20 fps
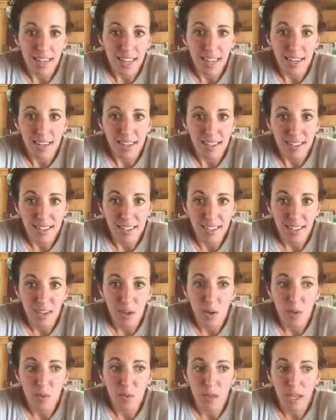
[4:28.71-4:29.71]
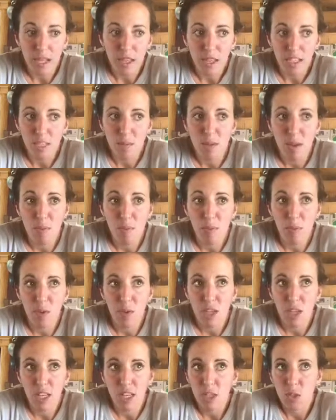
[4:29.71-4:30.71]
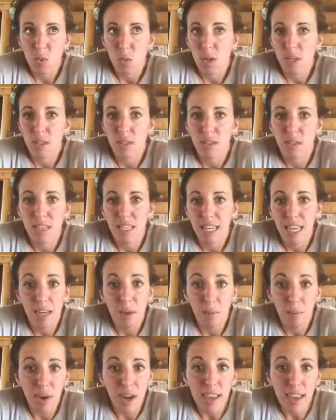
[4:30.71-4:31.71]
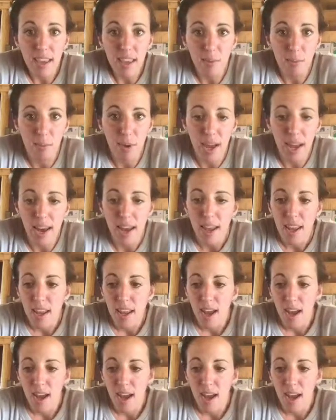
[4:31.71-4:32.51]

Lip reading: And like lots of people, they just want to take a break, but